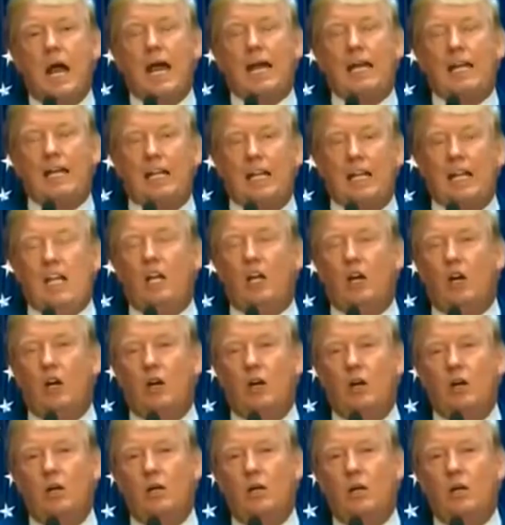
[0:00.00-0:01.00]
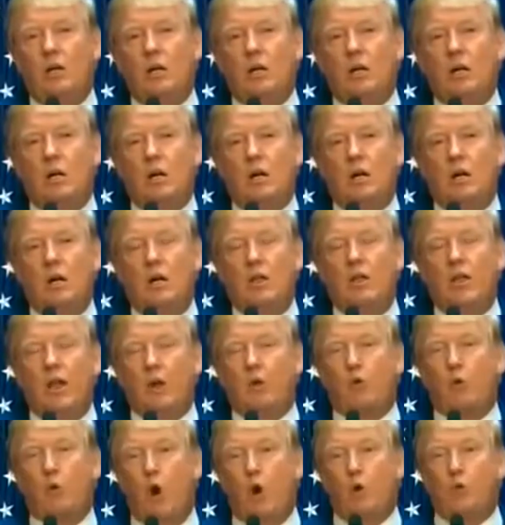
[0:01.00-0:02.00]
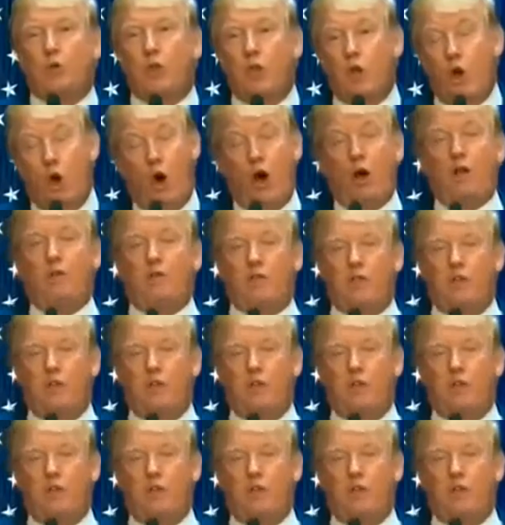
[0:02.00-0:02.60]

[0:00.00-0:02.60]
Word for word: a leader that wrote The Art